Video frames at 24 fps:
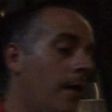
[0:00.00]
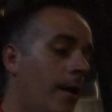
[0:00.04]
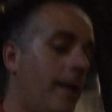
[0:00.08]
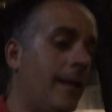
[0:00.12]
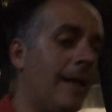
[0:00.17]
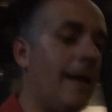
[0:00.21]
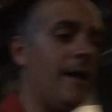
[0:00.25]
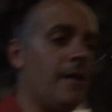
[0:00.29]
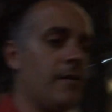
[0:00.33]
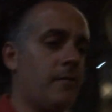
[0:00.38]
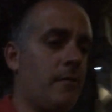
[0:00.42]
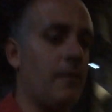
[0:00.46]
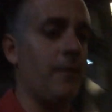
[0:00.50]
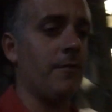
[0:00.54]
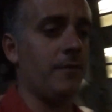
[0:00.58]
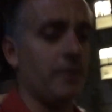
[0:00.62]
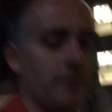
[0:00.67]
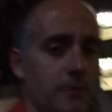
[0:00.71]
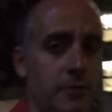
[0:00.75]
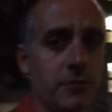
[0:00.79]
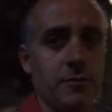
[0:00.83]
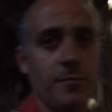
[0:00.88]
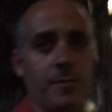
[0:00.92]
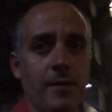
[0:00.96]
Hey guys, Kevin
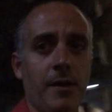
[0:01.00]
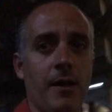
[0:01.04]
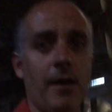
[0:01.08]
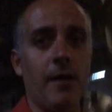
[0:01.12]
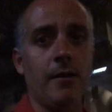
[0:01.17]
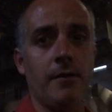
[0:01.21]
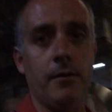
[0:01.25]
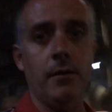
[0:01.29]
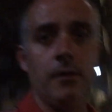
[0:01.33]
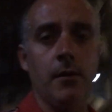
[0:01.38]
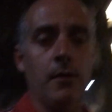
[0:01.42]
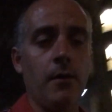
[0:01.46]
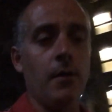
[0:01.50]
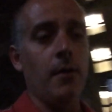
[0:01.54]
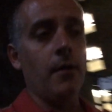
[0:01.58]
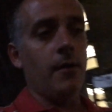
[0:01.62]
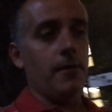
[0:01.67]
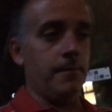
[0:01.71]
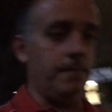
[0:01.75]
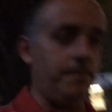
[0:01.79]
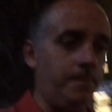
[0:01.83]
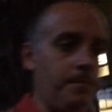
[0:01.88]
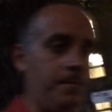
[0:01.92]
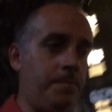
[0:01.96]
here in Japan.
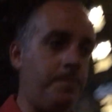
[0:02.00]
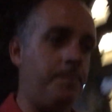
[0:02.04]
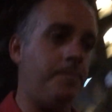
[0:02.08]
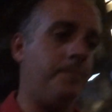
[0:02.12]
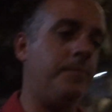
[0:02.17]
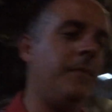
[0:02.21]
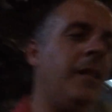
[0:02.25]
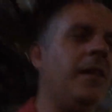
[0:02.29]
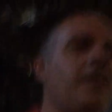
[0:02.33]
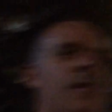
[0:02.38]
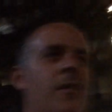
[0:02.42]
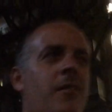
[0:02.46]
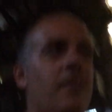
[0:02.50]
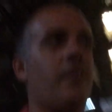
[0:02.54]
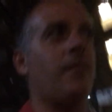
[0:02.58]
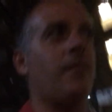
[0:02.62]
And this